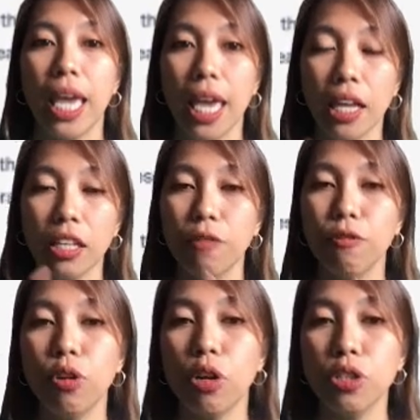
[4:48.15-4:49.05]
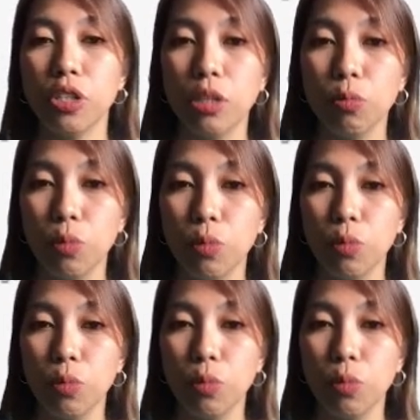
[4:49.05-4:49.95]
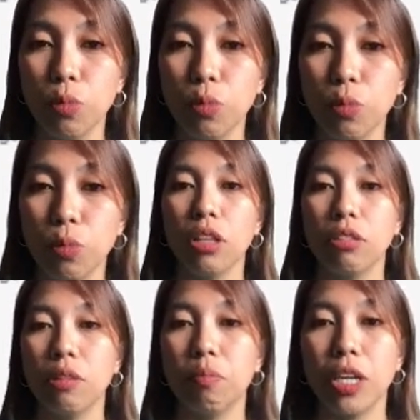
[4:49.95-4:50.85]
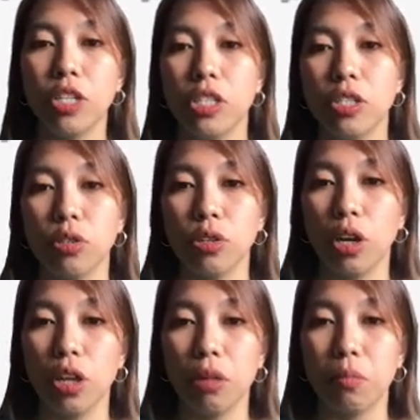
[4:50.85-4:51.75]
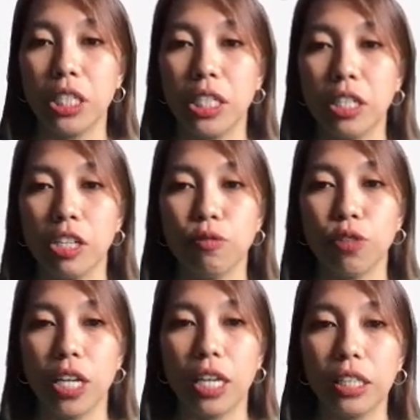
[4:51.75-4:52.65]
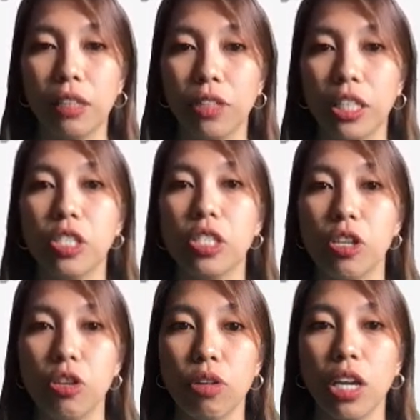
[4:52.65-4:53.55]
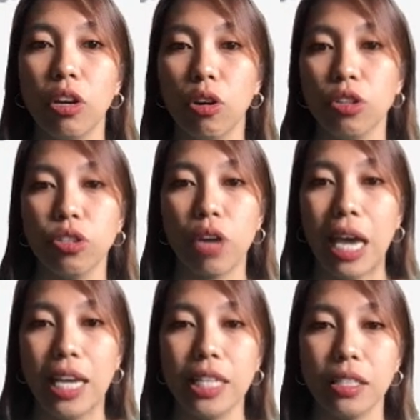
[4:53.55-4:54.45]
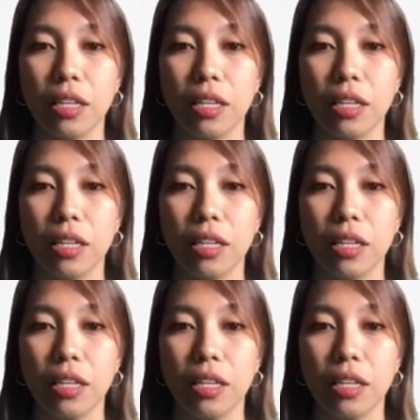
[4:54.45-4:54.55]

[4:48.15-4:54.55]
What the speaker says: And if you also need worksheets, coloring pages, or other materials for the activities, you can also ask